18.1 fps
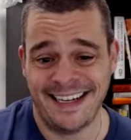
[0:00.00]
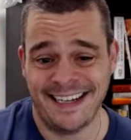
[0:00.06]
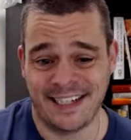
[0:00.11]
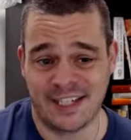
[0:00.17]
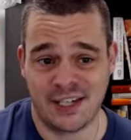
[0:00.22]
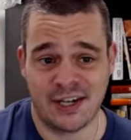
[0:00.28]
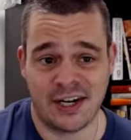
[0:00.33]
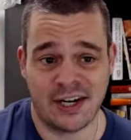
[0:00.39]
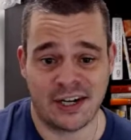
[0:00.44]

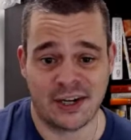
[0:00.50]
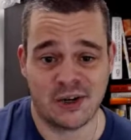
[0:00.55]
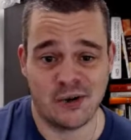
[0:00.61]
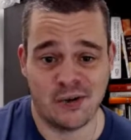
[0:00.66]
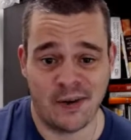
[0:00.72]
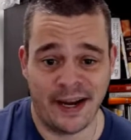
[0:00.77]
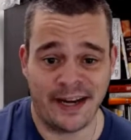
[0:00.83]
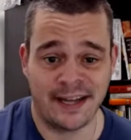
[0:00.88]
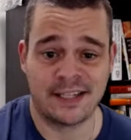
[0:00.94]
it's not
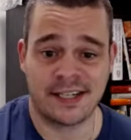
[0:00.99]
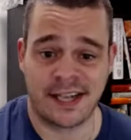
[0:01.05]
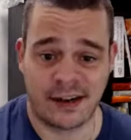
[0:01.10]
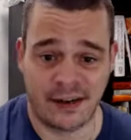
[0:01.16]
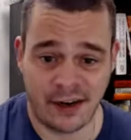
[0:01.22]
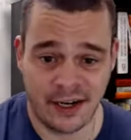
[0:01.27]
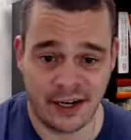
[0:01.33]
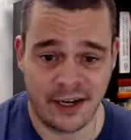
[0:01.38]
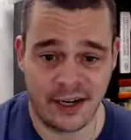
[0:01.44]
quite as
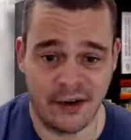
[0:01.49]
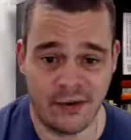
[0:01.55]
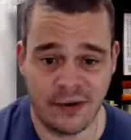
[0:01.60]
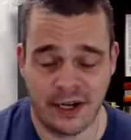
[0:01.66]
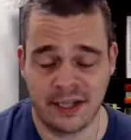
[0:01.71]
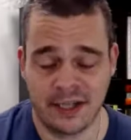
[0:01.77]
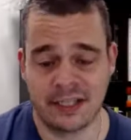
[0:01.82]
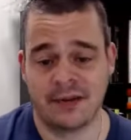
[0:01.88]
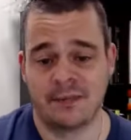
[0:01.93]
scary to
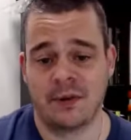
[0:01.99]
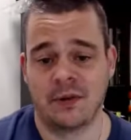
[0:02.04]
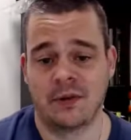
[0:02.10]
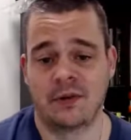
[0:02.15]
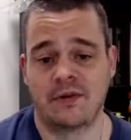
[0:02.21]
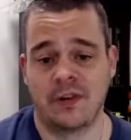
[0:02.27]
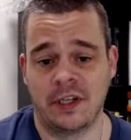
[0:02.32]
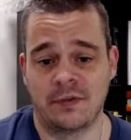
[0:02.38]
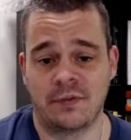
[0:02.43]
go into some of
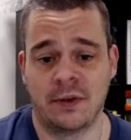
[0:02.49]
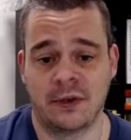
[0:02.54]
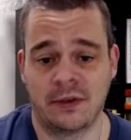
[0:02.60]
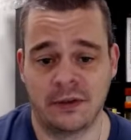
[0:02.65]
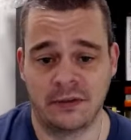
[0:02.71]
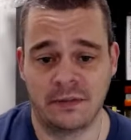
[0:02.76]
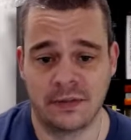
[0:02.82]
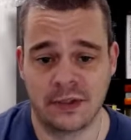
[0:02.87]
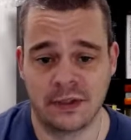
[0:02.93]
those
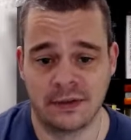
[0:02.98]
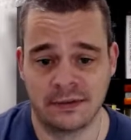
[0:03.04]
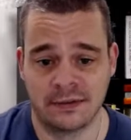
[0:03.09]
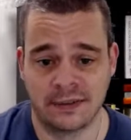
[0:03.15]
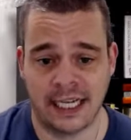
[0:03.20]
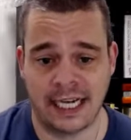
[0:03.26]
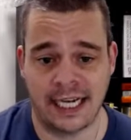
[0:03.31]
Facebook groups